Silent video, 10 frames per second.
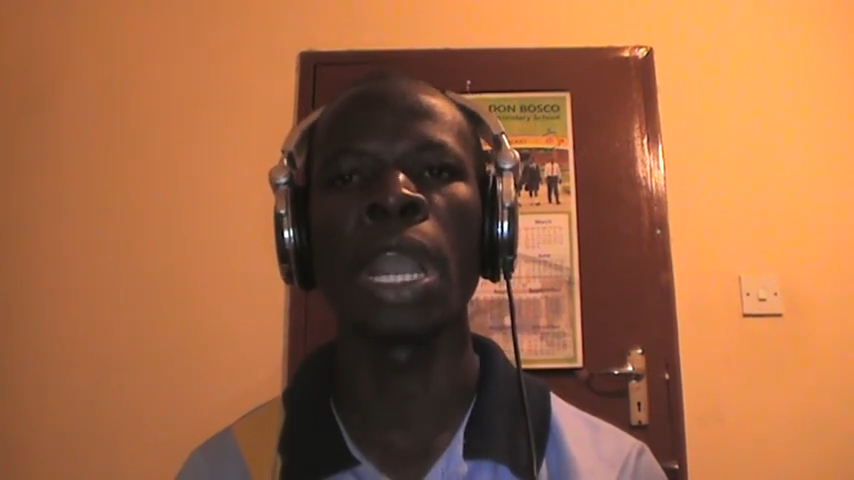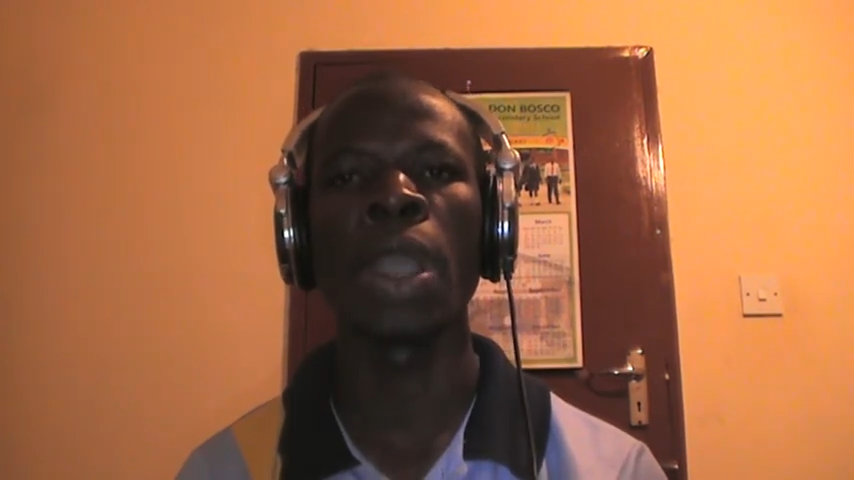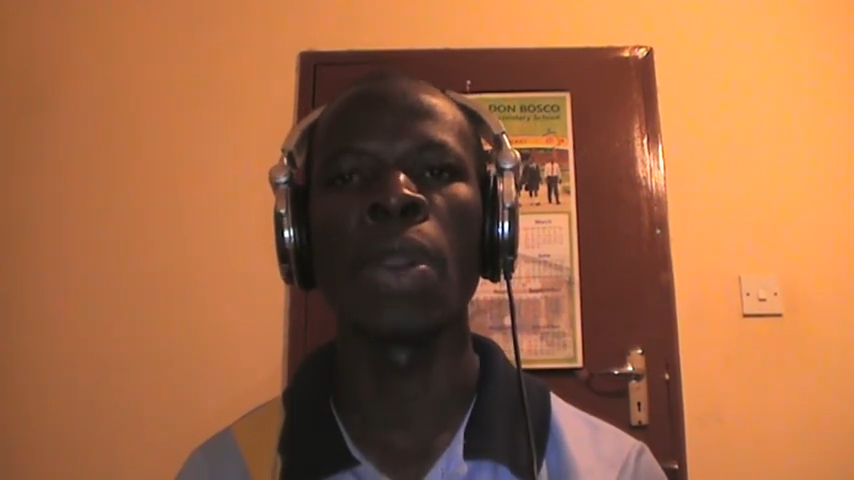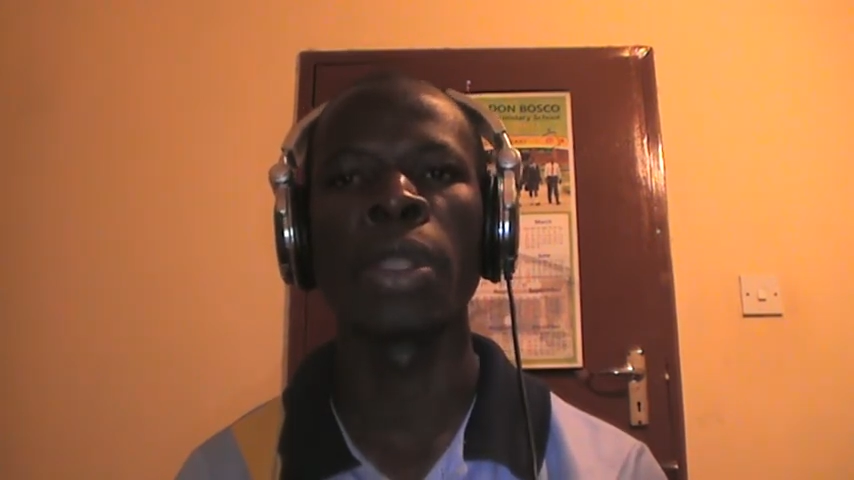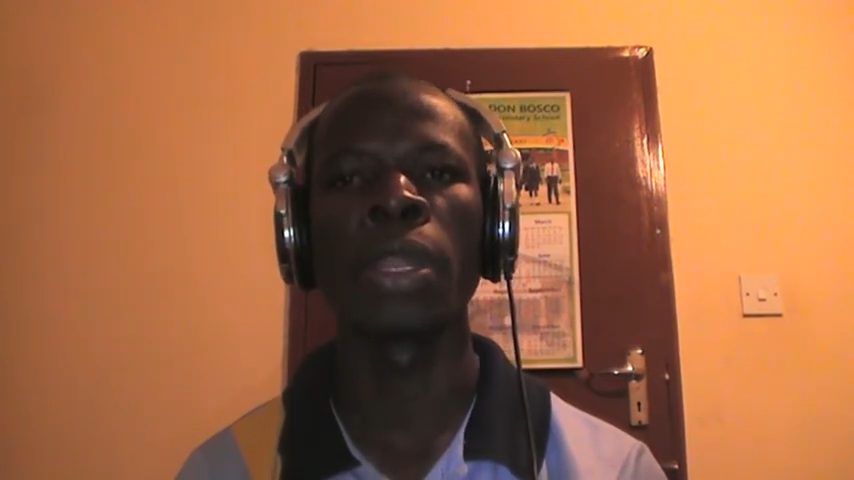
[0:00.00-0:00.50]

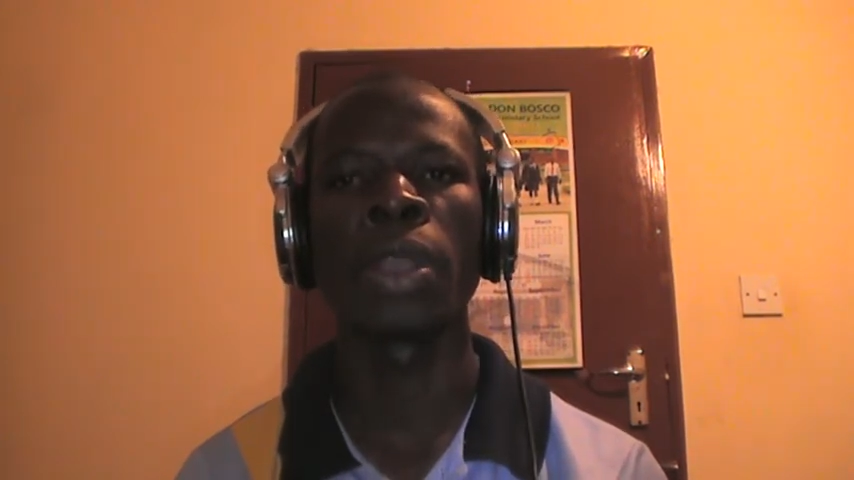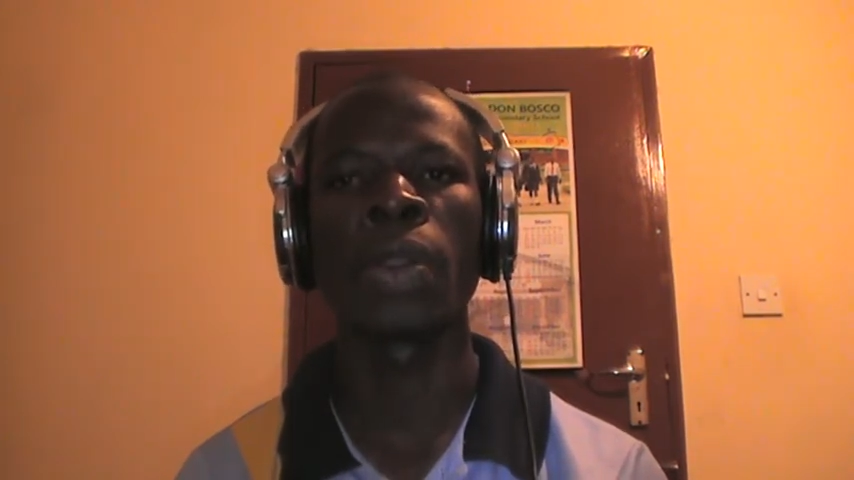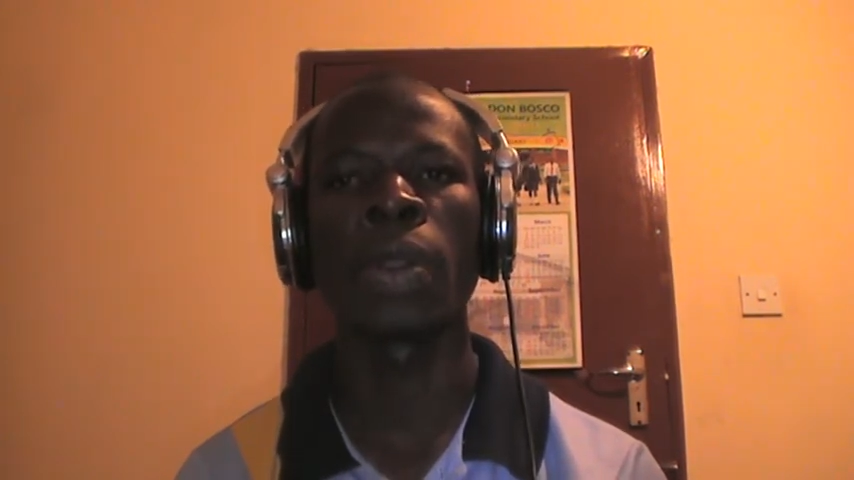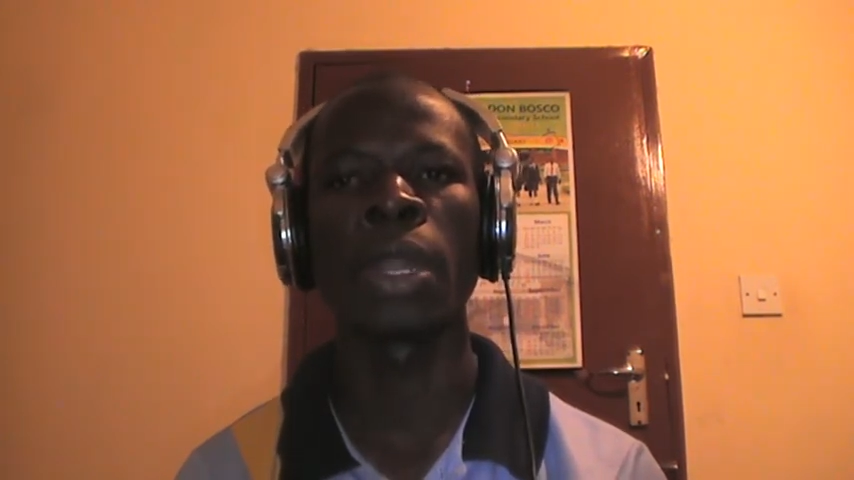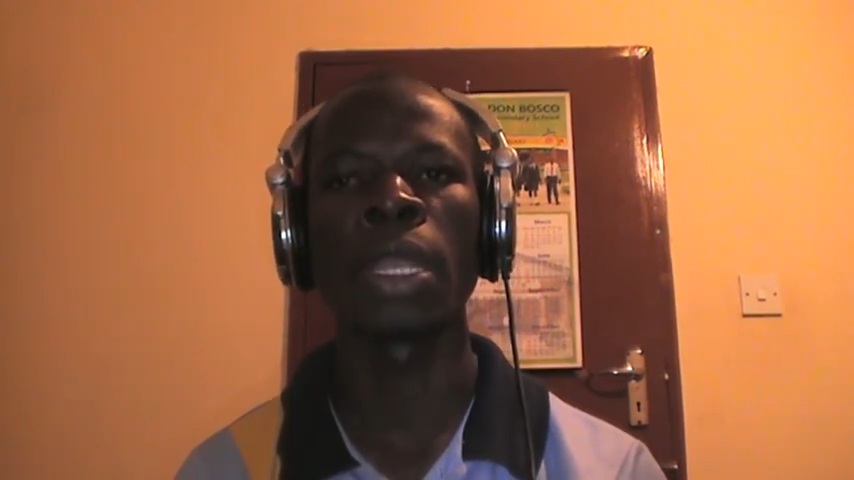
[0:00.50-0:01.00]
are only
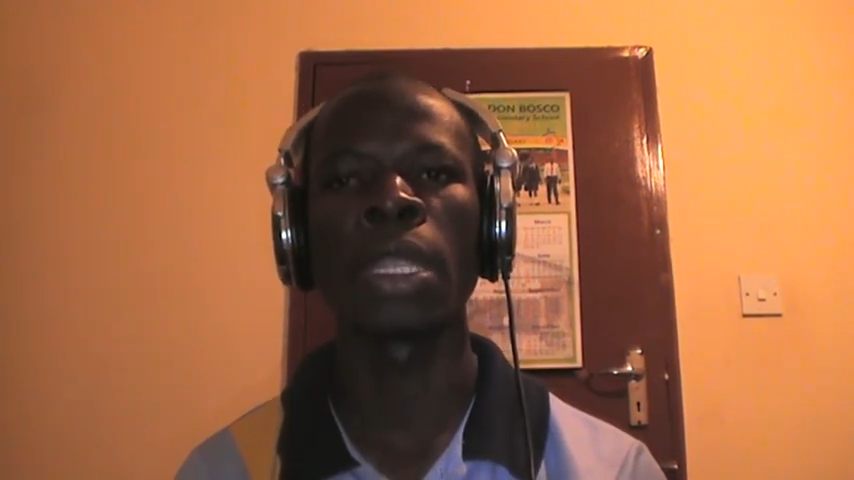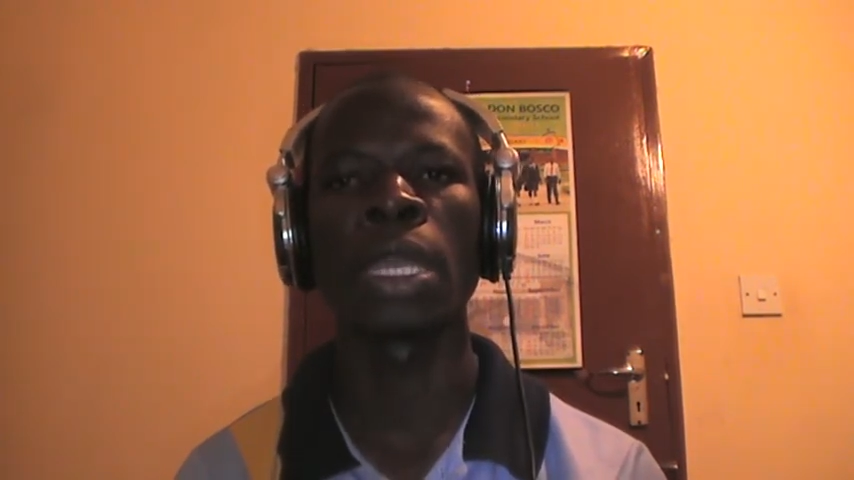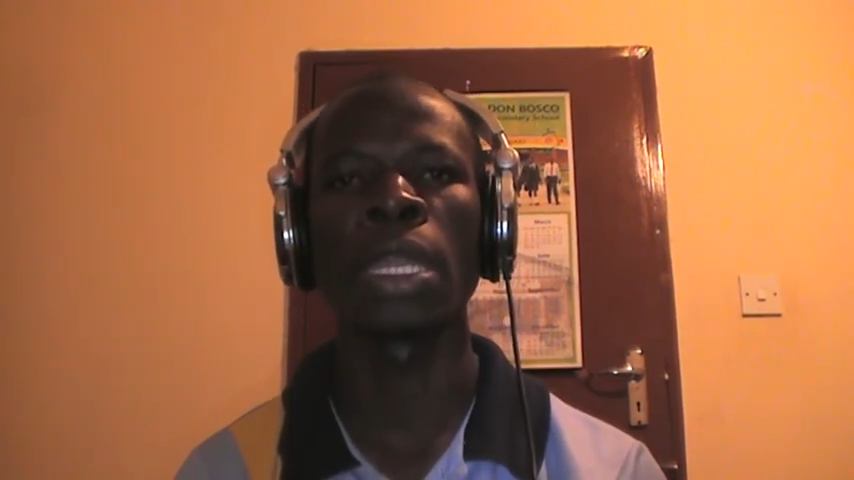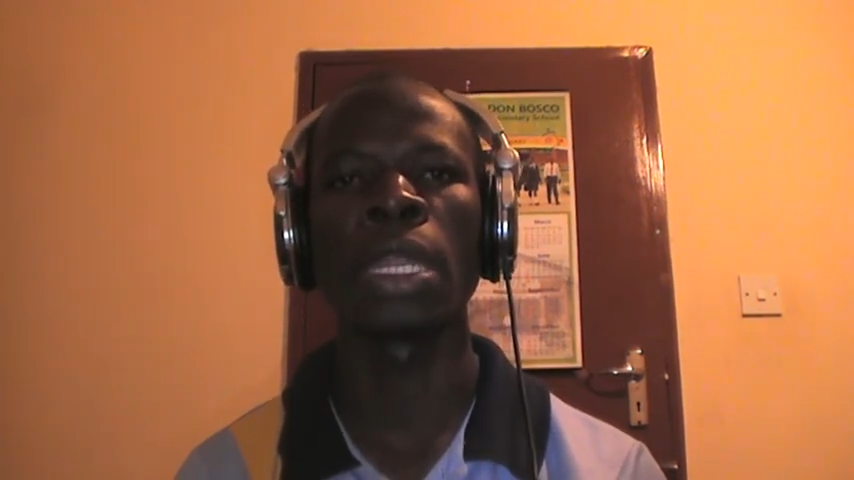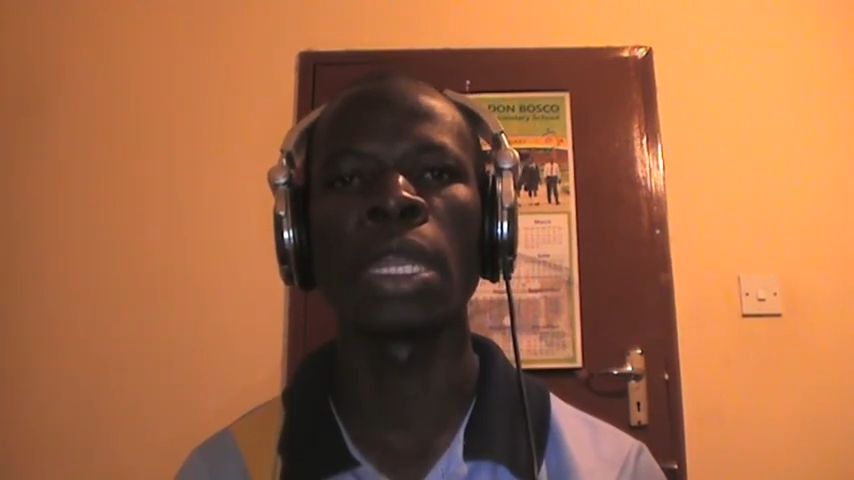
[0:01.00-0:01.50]

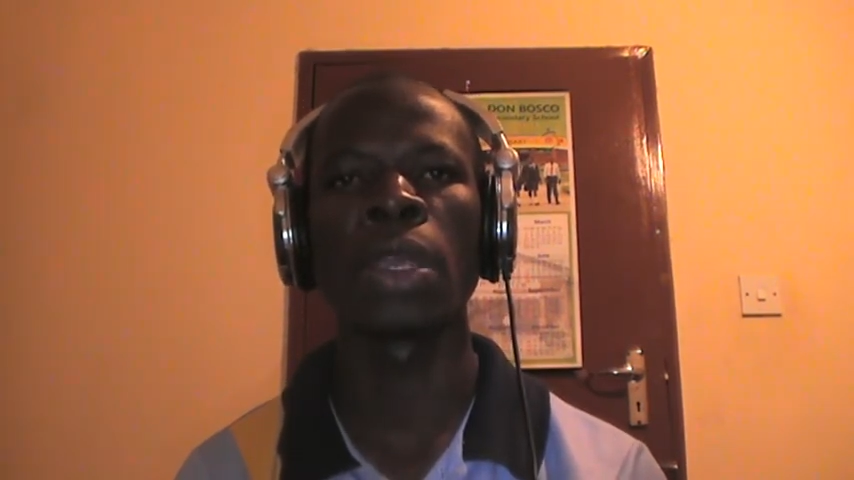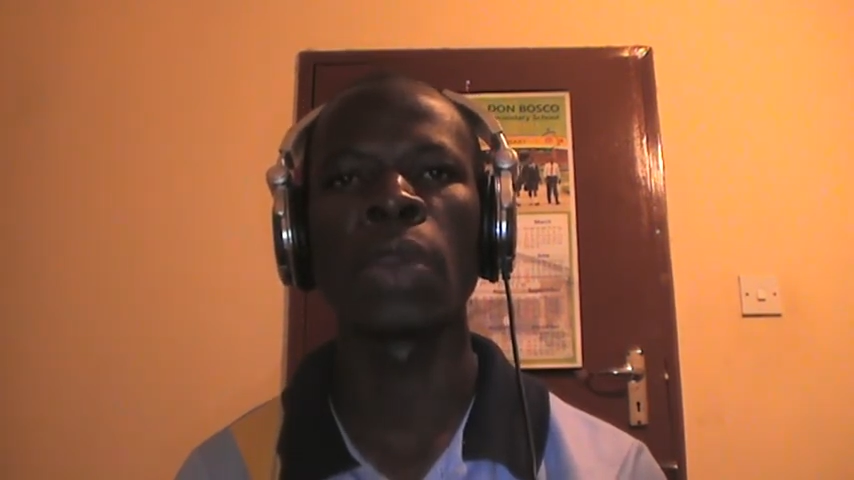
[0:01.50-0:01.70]
connected